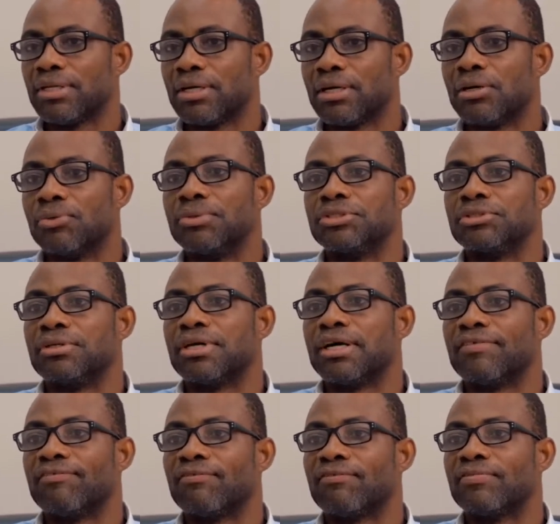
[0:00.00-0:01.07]
We should
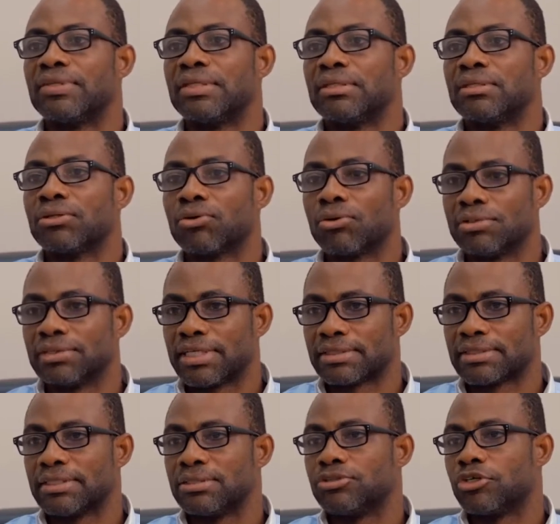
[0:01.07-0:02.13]
have
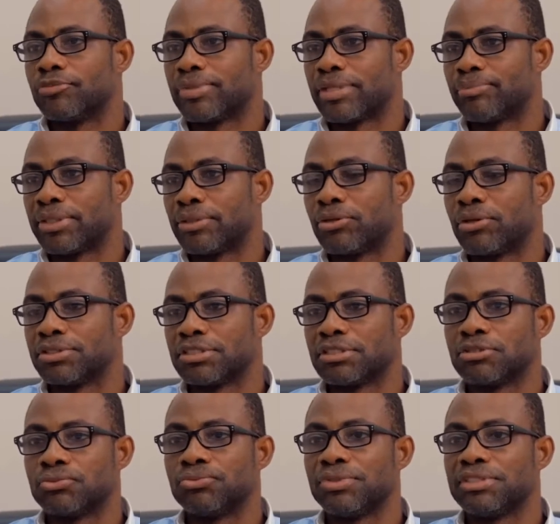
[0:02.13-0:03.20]
contact and droplet
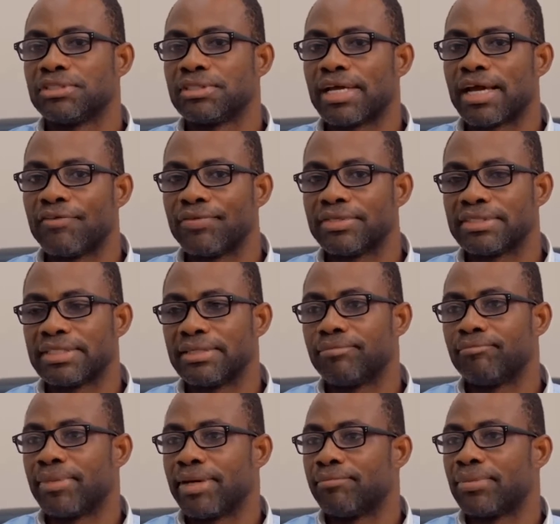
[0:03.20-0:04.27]
precautions, which every
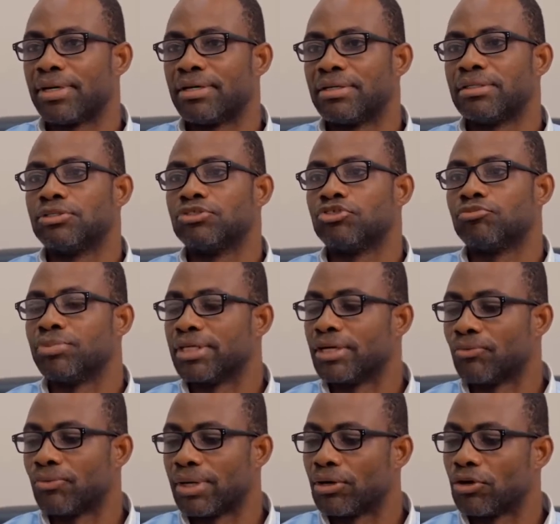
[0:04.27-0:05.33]
team member should be
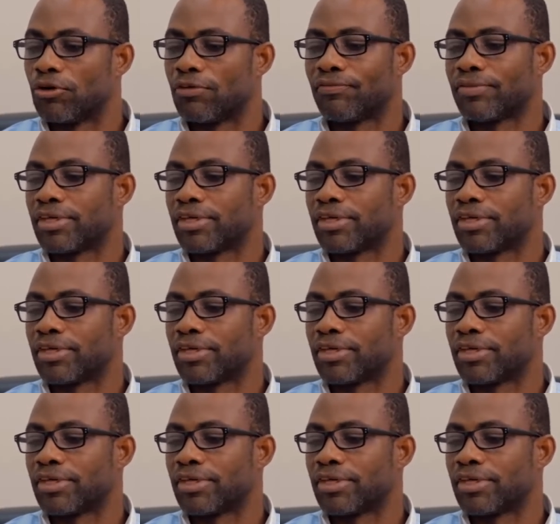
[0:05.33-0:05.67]
aware of,